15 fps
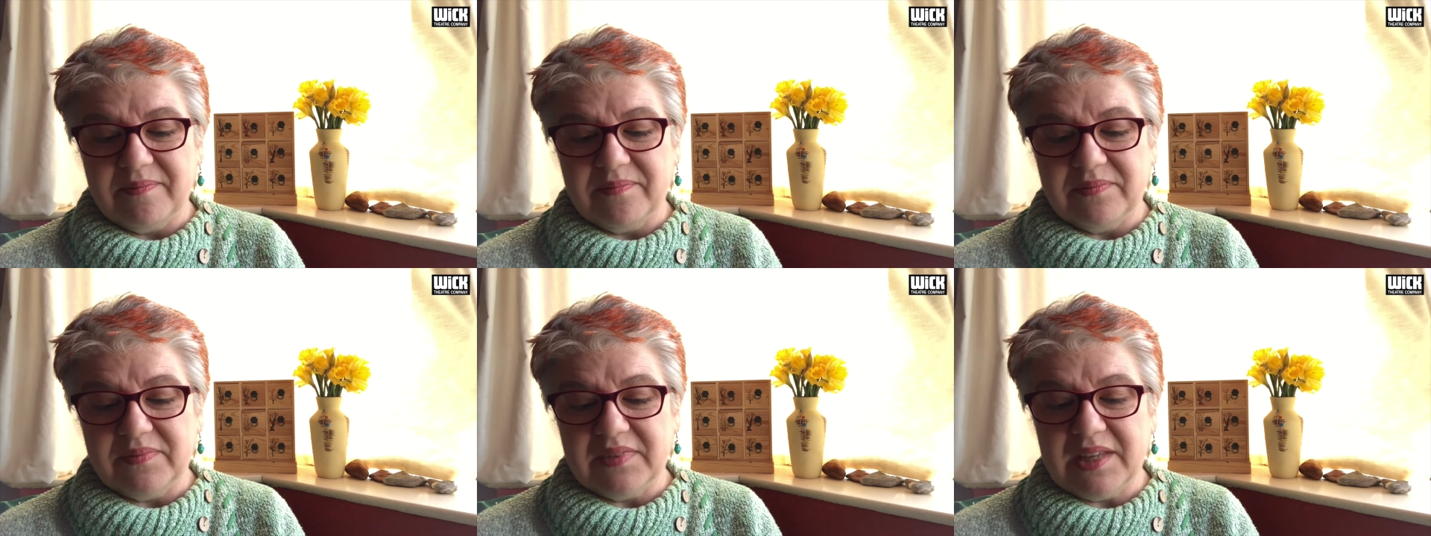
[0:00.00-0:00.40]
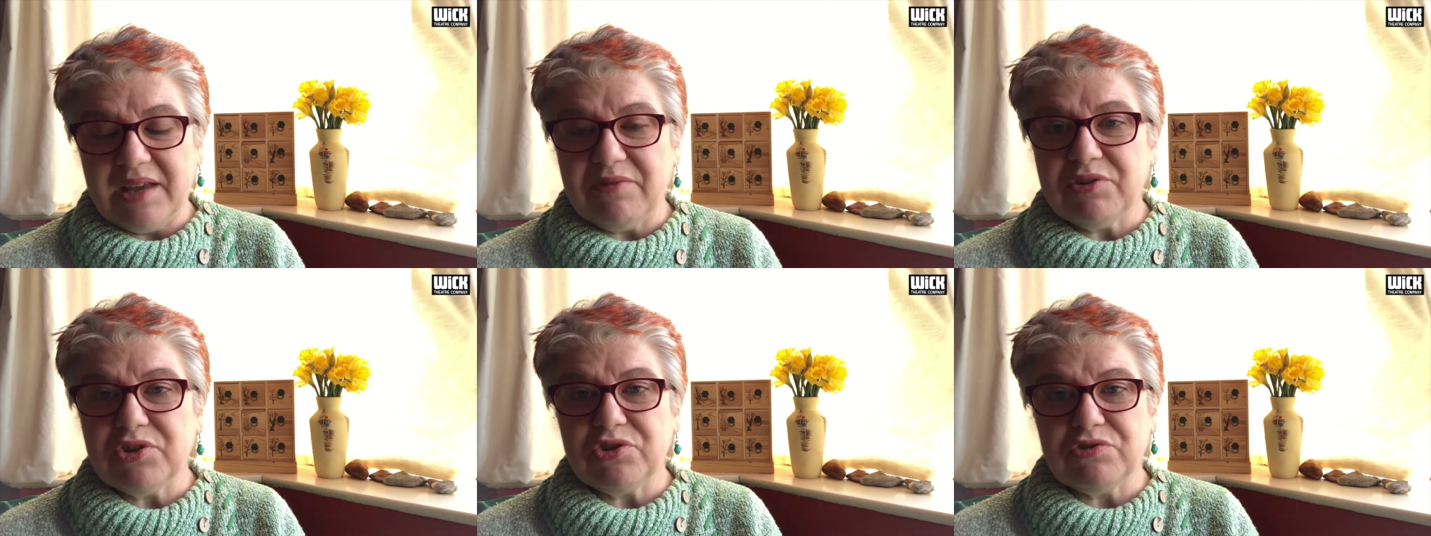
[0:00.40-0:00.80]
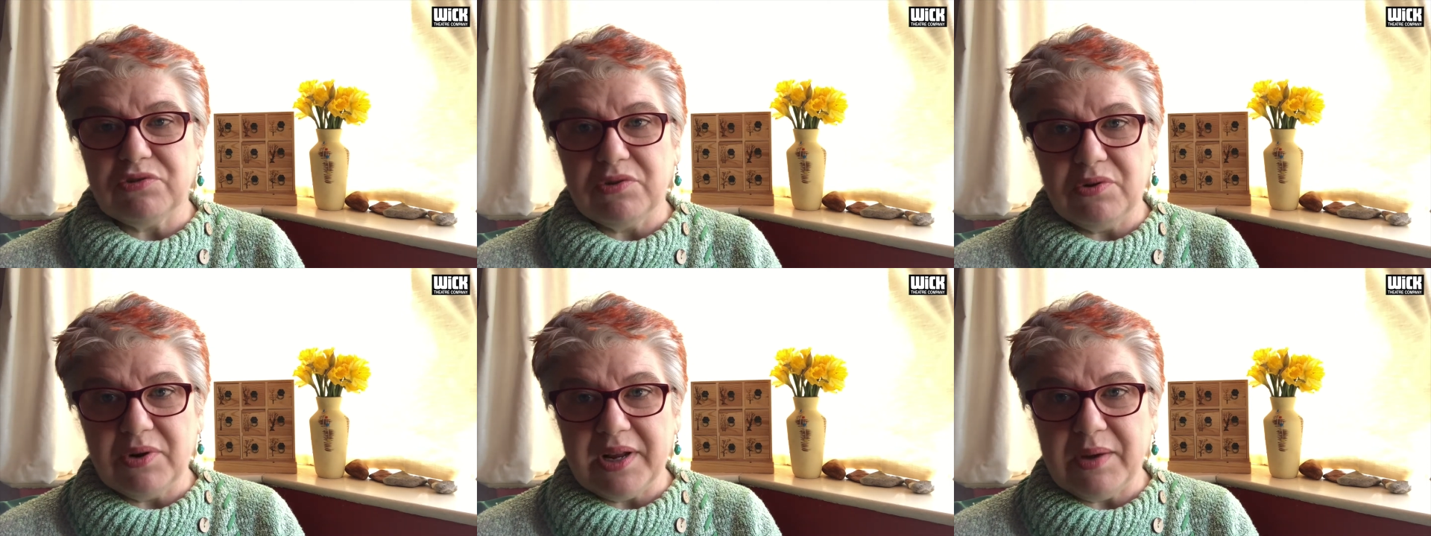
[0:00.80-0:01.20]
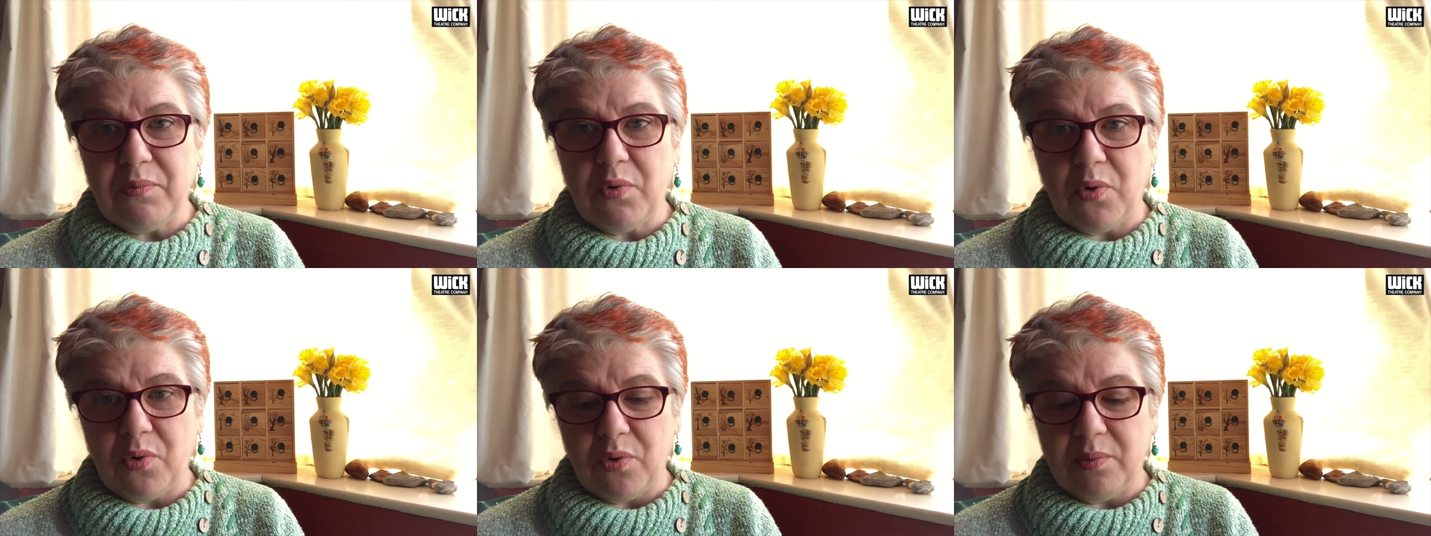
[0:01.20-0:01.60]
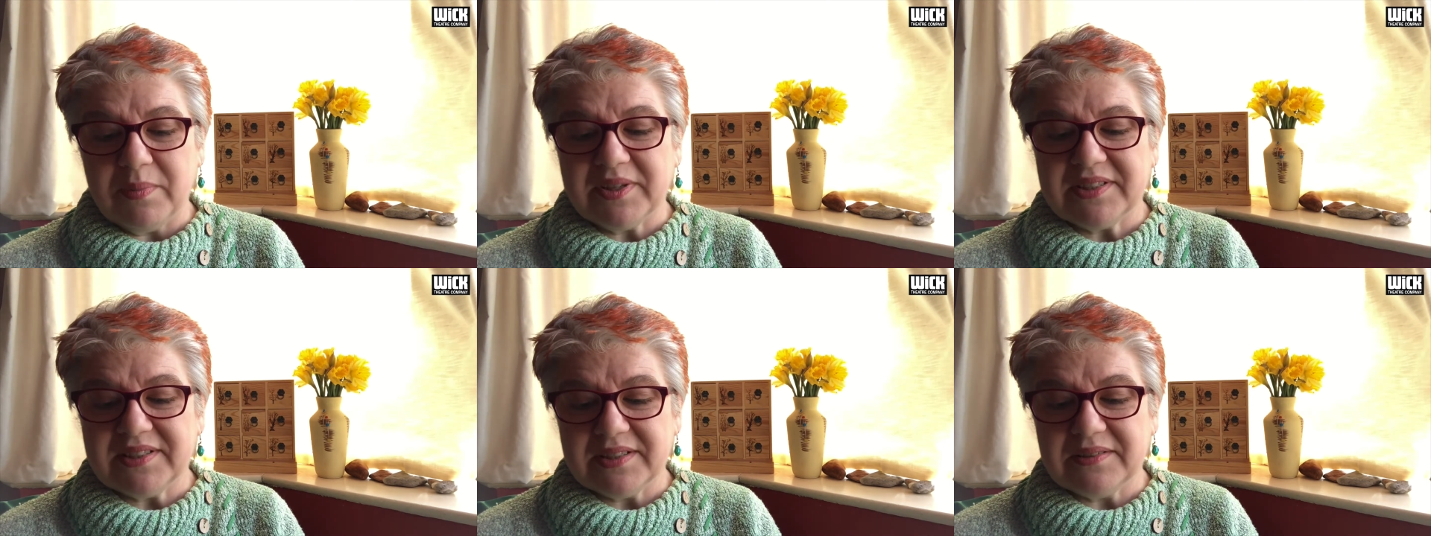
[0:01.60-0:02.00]
Never truly warm
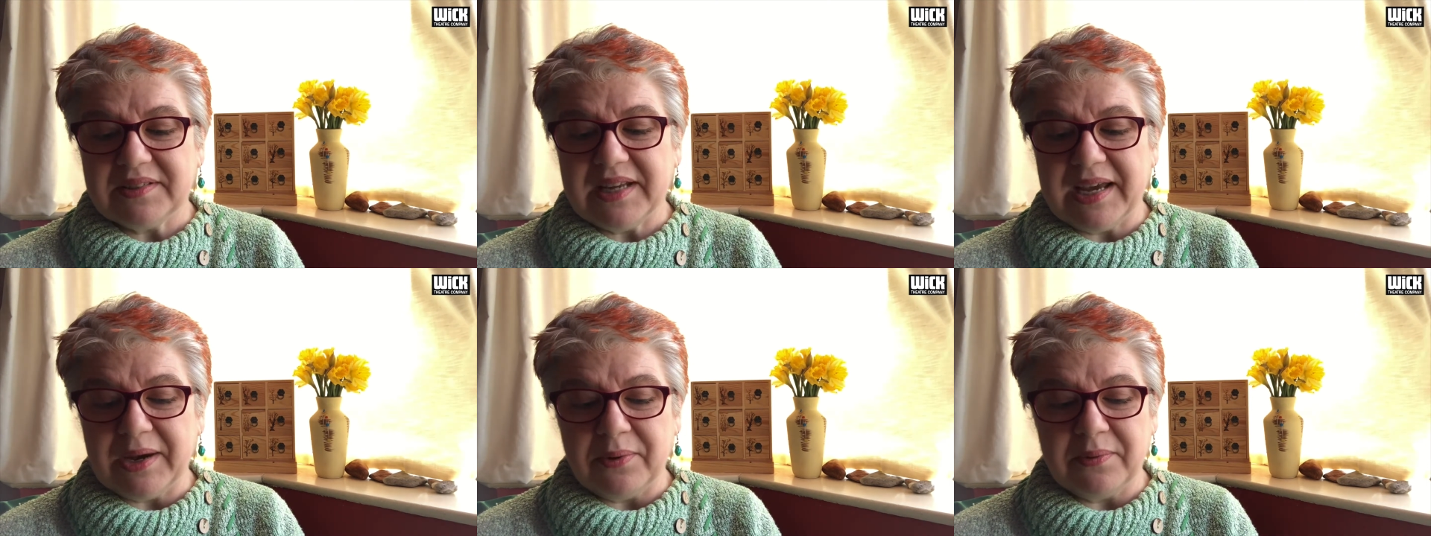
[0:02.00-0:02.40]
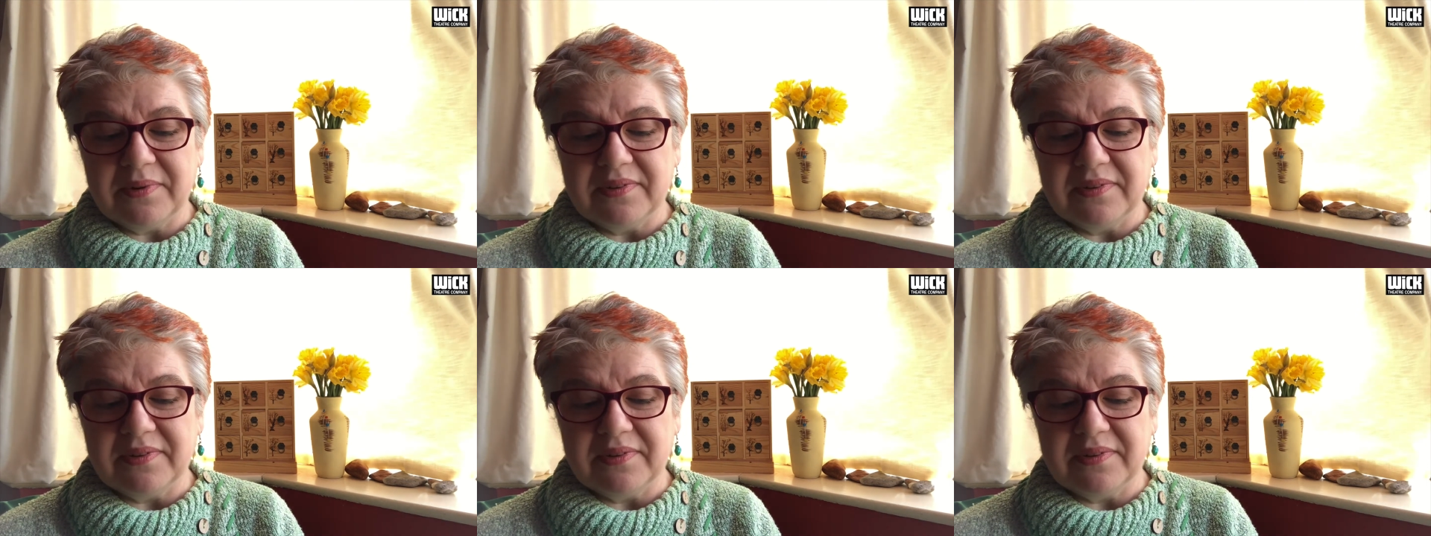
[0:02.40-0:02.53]
until now,